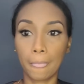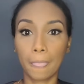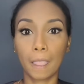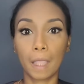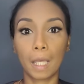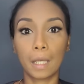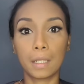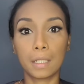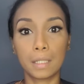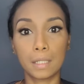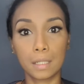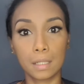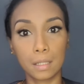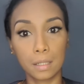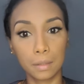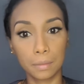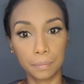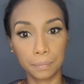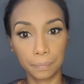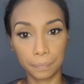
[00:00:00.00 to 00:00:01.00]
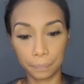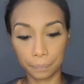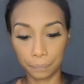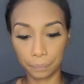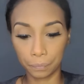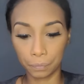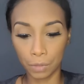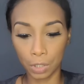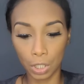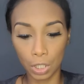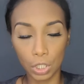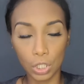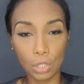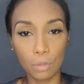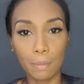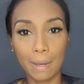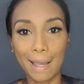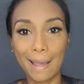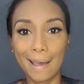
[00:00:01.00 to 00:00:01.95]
Nice. So my